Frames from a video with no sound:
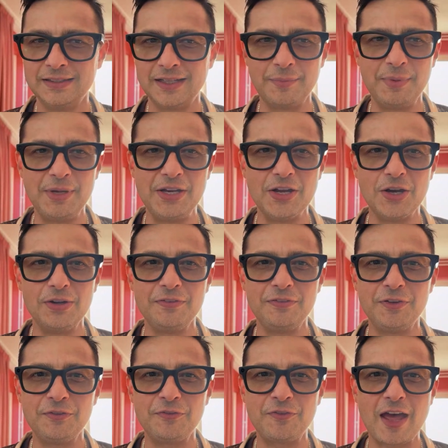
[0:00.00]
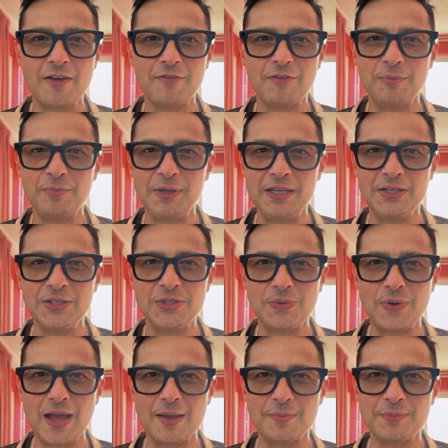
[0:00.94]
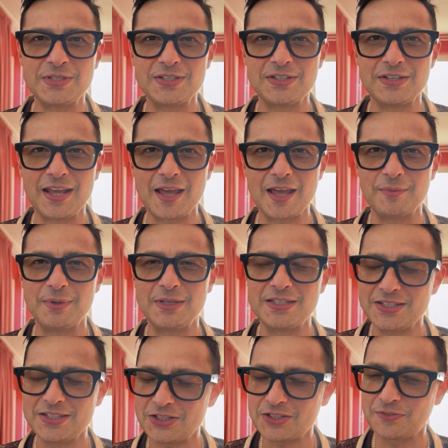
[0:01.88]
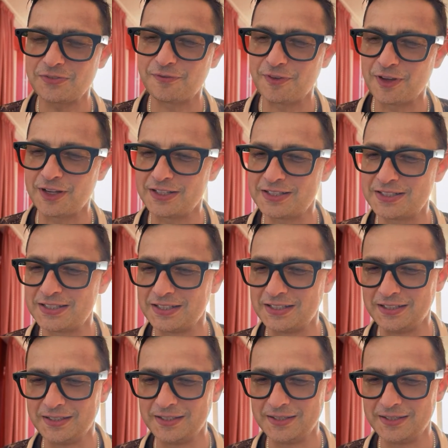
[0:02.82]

Let me know if you've ever been to Amsterdam. It's such a fun city.